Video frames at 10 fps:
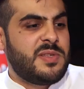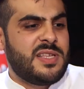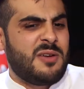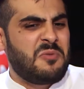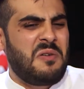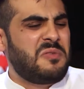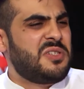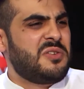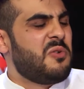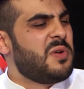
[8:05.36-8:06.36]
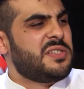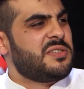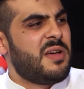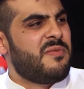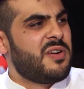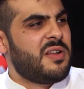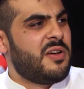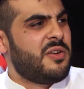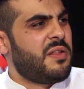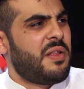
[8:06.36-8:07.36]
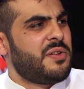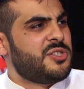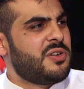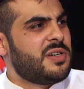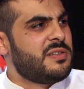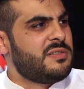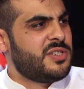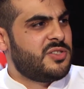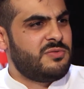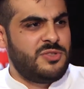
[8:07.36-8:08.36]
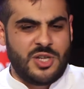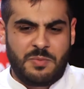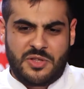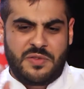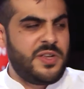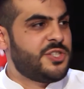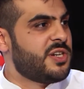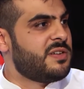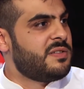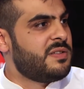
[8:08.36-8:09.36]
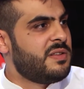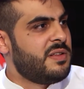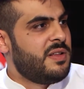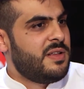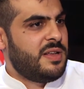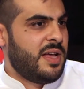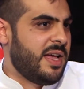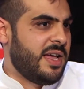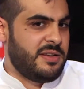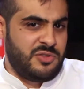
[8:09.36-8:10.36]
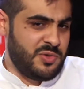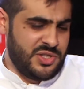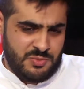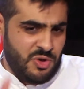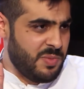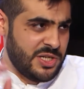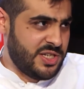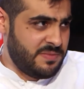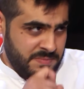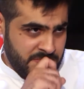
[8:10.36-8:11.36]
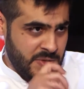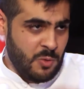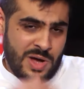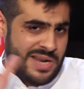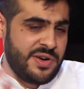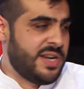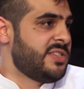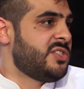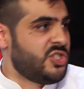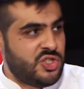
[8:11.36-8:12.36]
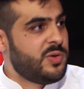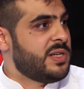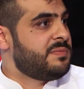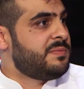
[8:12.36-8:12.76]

he's like, why would you go waste your time on another short? Just jump into feature. And do it small budget, whatever it is, just do it.